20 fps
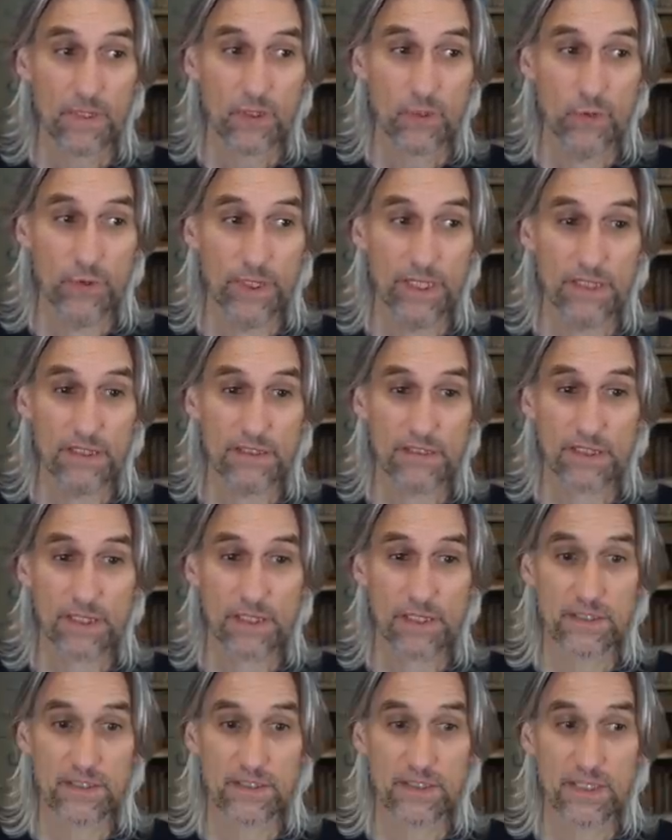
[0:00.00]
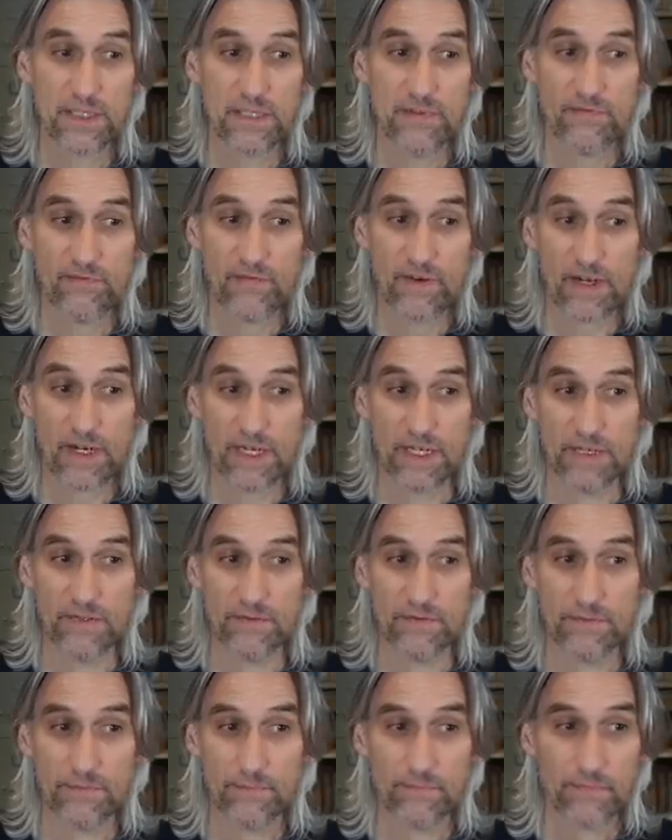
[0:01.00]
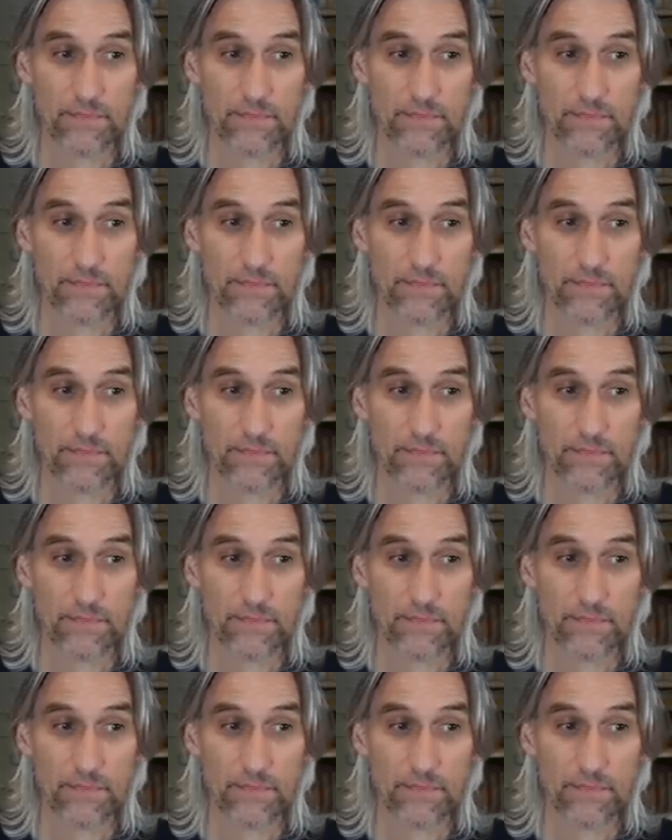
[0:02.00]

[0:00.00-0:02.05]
Queen takes d five.